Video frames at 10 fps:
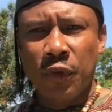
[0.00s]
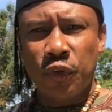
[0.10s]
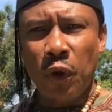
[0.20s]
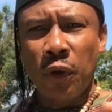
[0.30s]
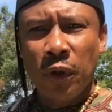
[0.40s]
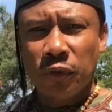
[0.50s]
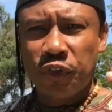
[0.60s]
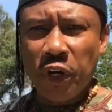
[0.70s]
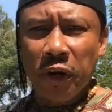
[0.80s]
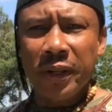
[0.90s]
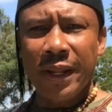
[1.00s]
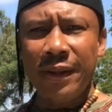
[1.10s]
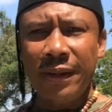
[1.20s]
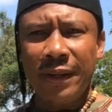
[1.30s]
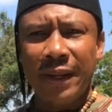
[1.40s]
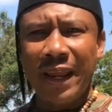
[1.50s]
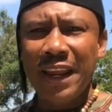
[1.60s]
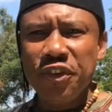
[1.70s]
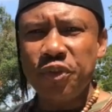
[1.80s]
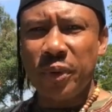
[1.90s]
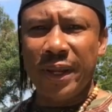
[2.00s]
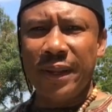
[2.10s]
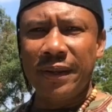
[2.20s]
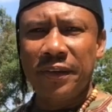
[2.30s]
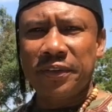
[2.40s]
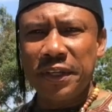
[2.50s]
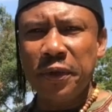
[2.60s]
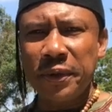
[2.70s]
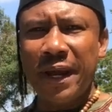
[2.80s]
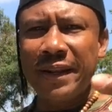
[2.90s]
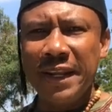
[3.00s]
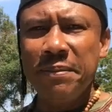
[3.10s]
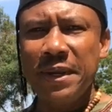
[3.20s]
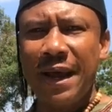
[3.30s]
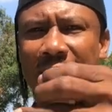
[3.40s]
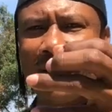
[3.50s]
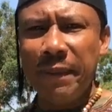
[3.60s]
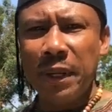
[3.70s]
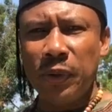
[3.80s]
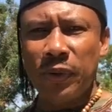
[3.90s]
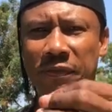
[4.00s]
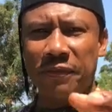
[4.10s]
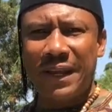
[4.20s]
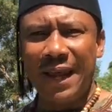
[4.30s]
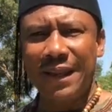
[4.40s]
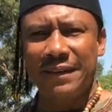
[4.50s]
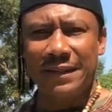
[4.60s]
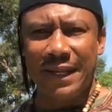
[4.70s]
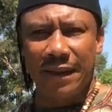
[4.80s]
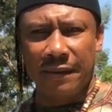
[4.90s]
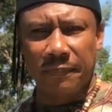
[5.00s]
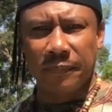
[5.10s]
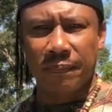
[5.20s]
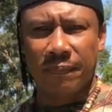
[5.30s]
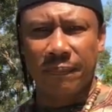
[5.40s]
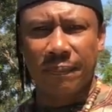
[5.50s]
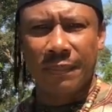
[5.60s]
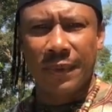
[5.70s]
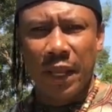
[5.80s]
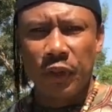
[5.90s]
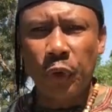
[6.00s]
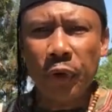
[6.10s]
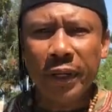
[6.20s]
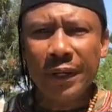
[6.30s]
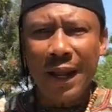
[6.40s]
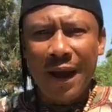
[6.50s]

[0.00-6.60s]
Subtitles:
So Jordan, Israel, Syria, Libya, Lebanon, Afghanistan, Northern